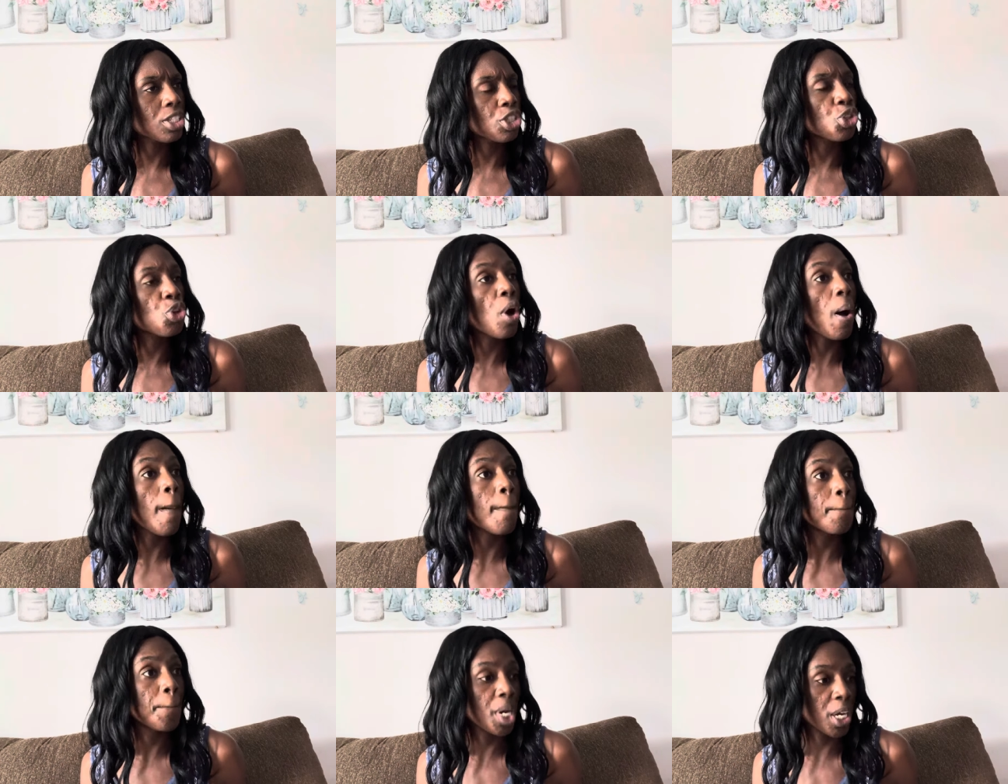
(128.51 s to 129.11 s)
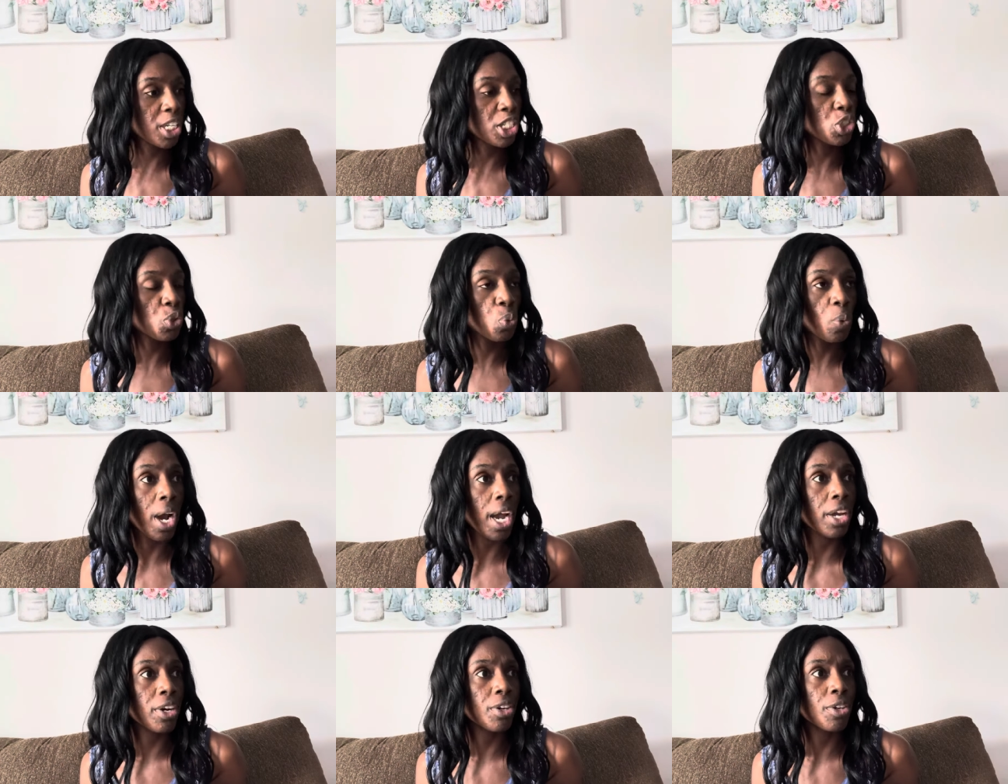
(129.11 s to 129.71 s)
You're a bus
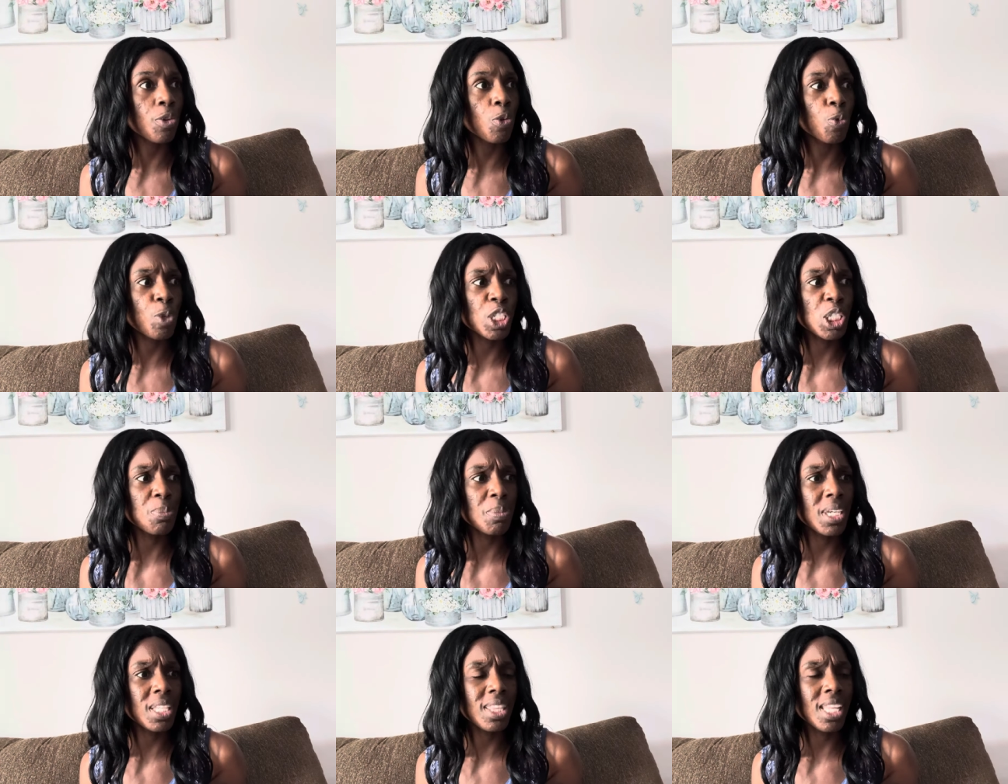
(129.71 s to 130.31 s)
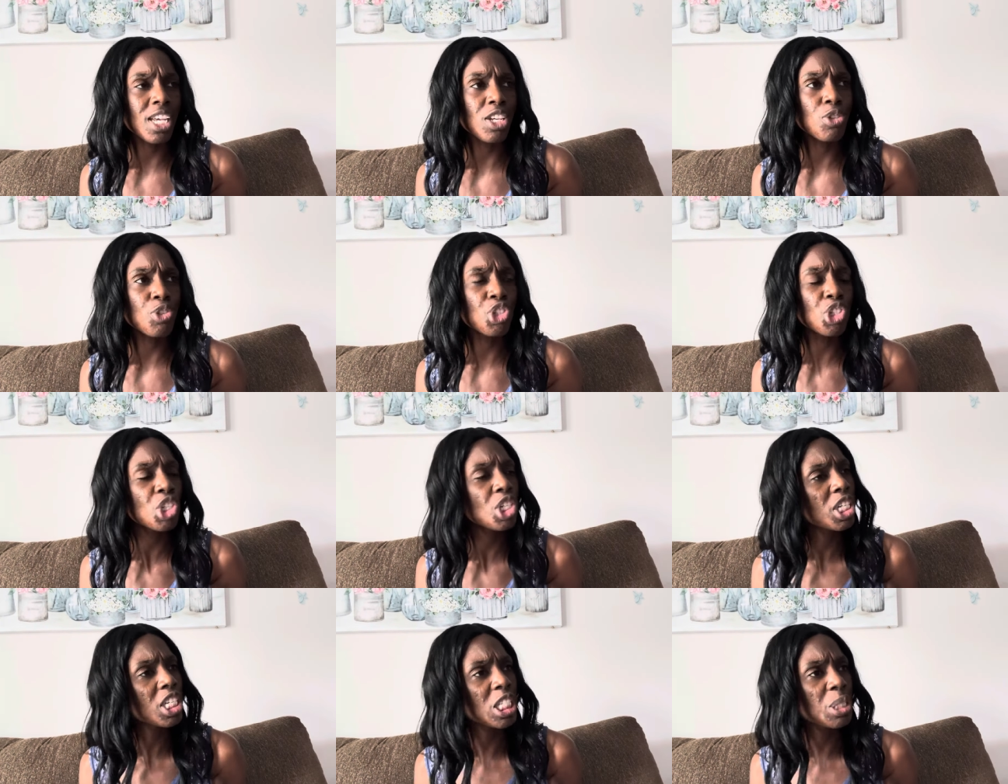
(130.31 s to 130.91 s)
rider, which means that you shouldn't